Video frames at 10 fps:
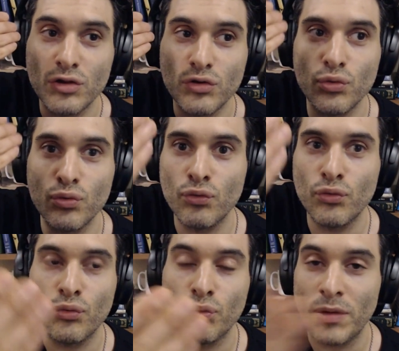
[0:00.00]

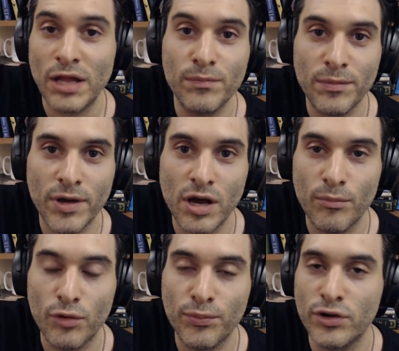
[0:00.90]
to help me become
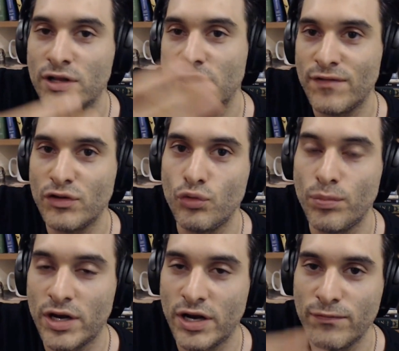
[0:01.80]
more productive and do better.